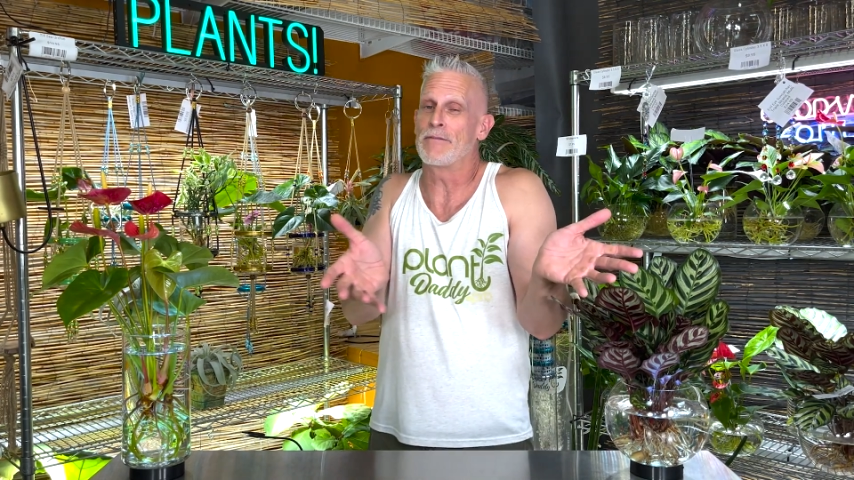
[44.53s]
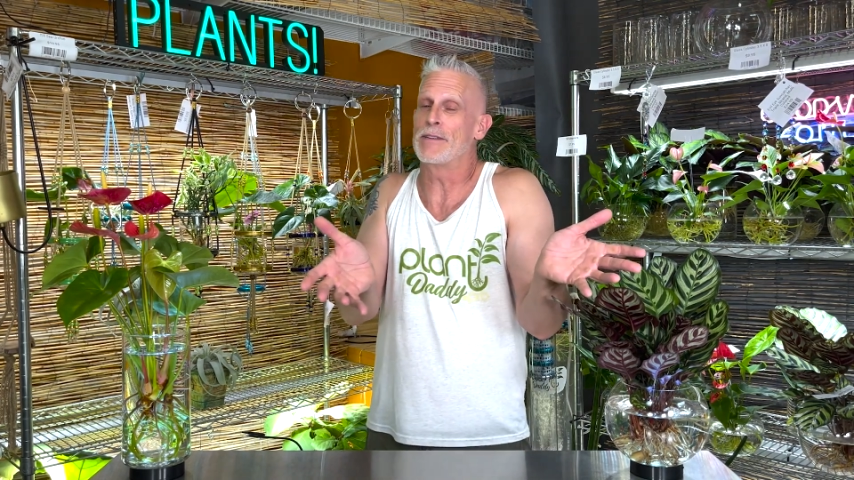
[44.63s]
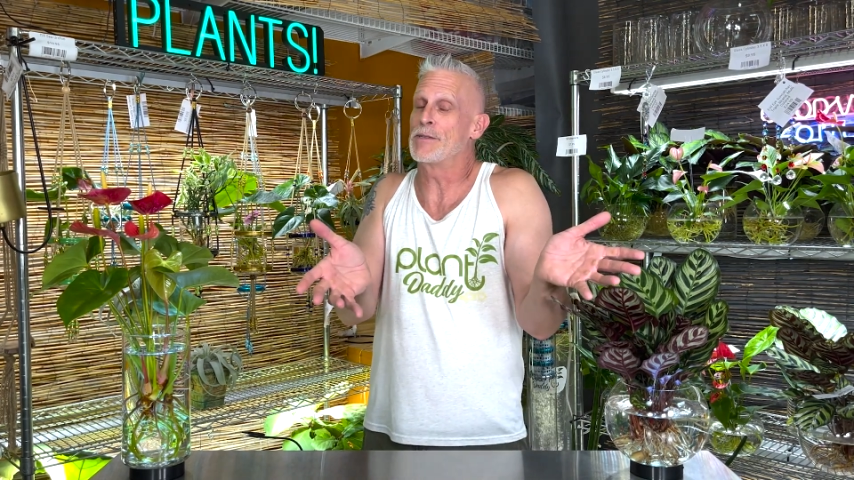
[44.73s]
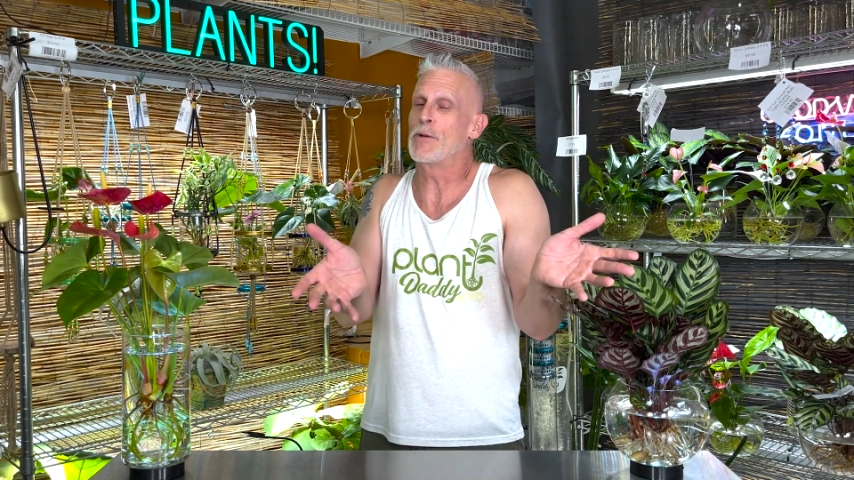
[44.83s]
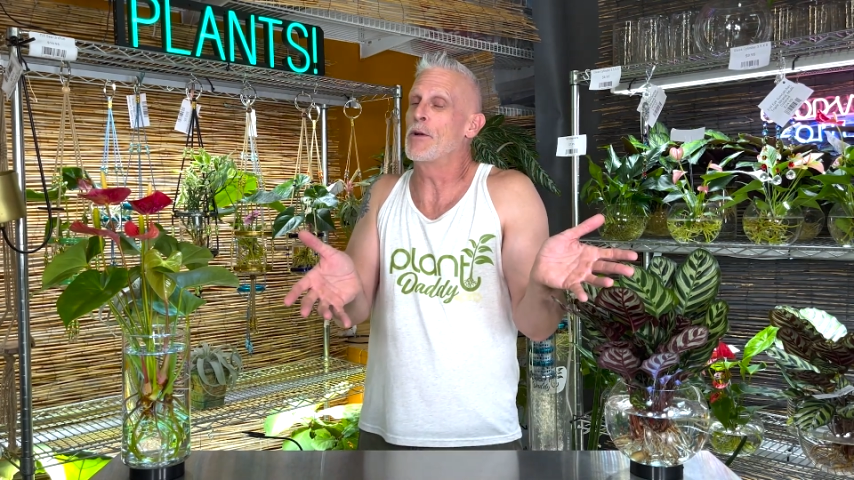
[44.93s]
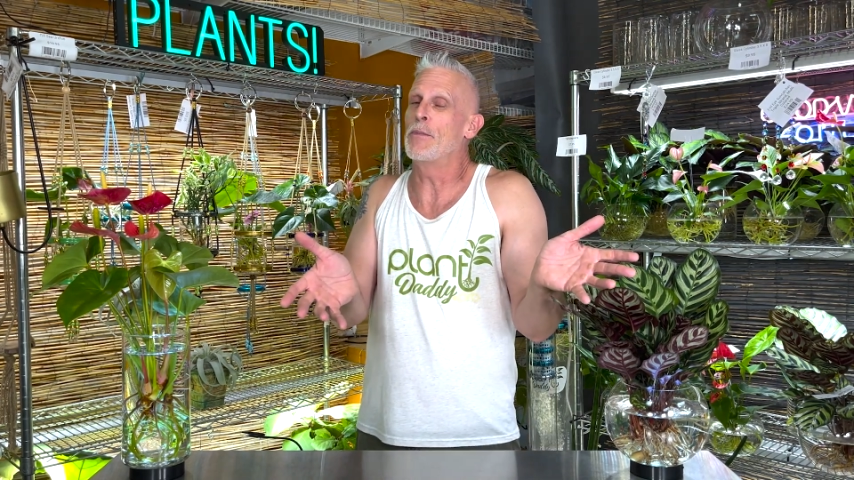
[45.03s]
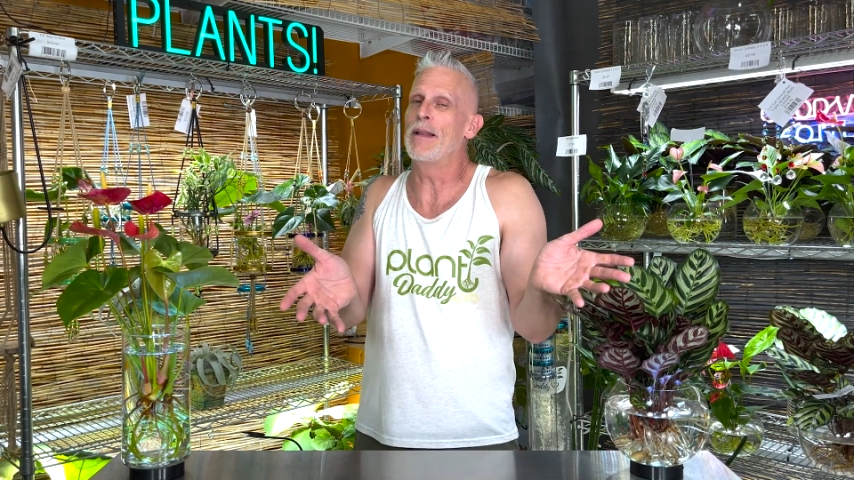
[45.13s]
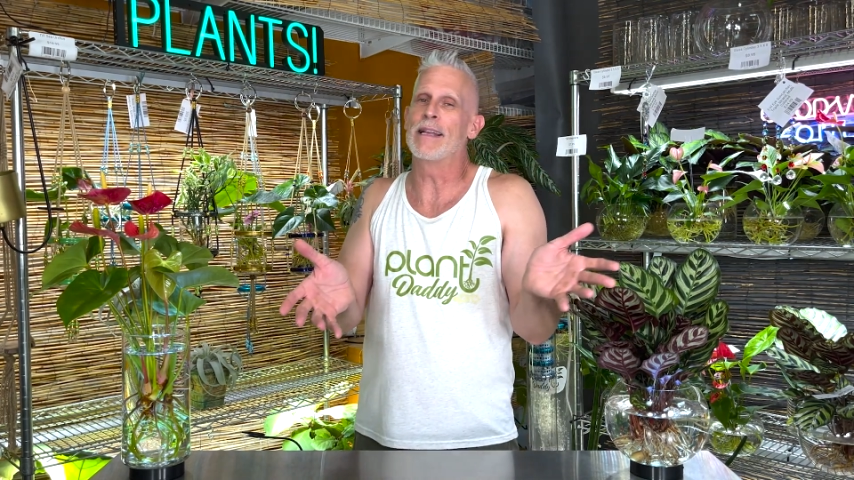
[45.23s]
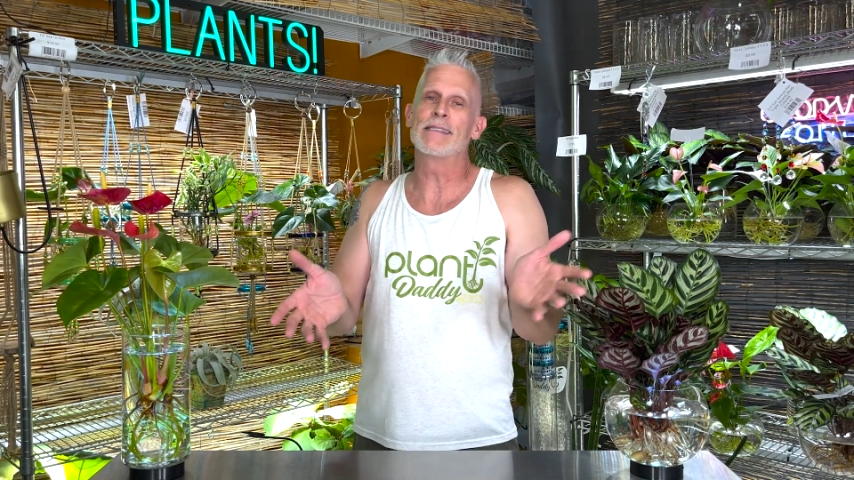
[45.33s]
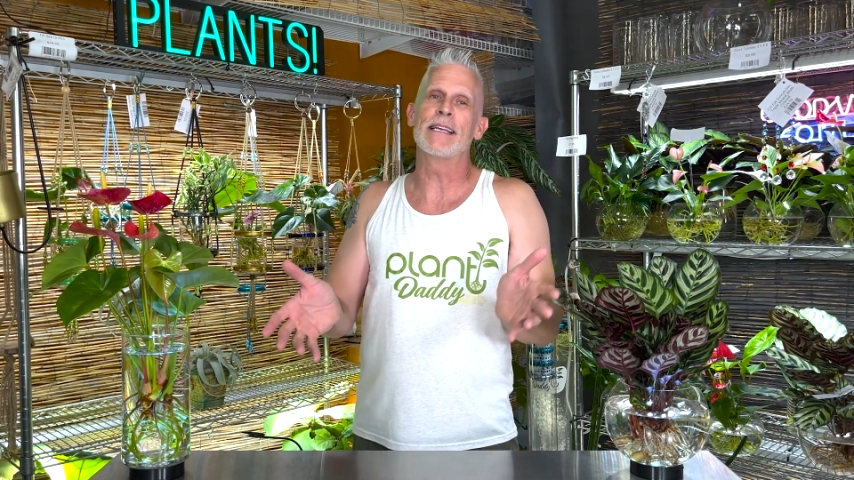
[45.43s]
for your soil
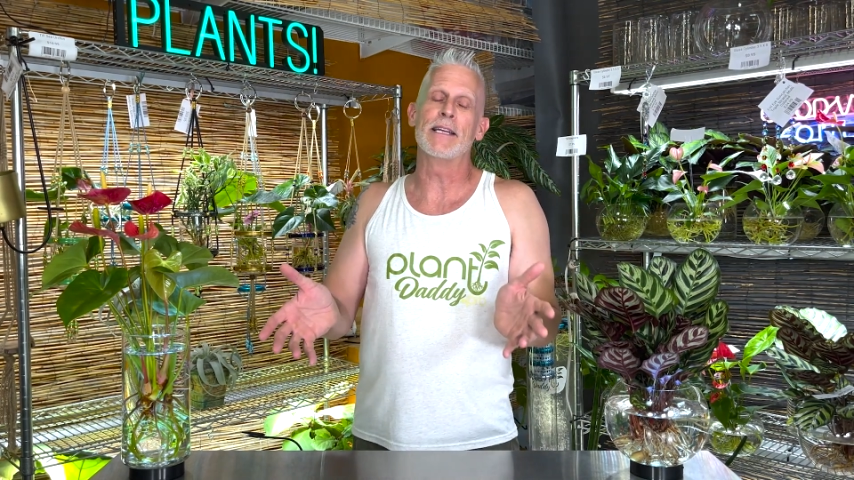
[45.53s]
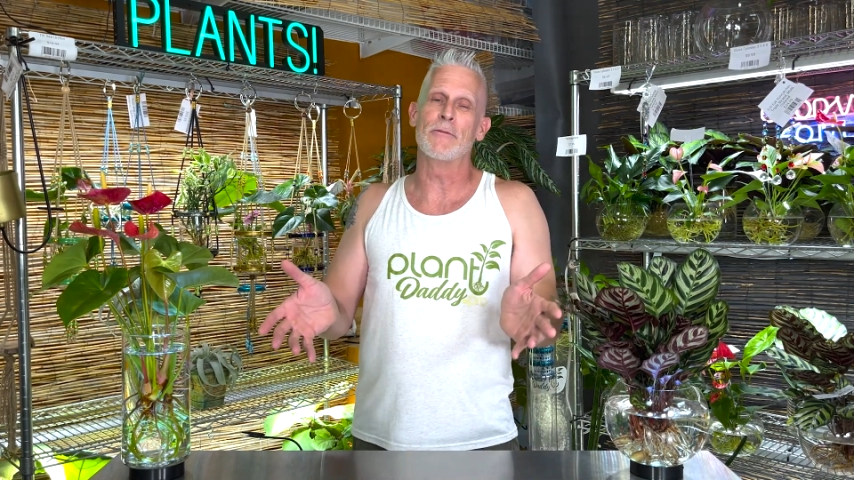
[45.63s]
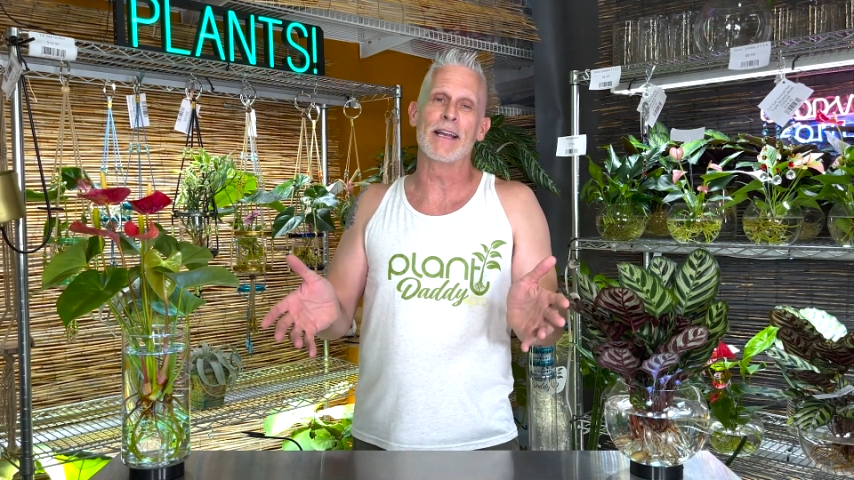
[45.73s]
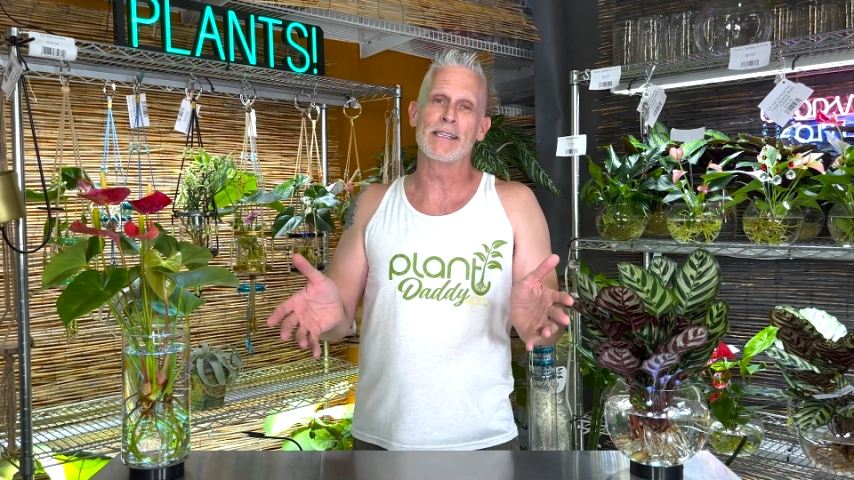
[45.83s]
plants anyway,